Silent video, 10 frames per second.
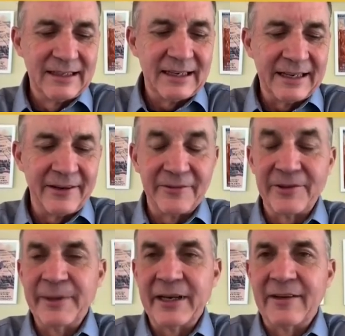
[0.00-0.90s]
I know for
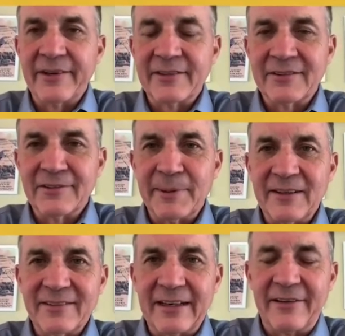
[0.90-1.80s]
many of us has been
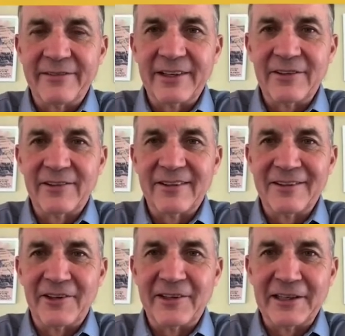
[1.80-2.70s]
a salvation
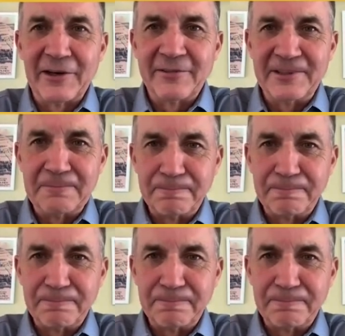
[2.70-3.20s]
during COVID.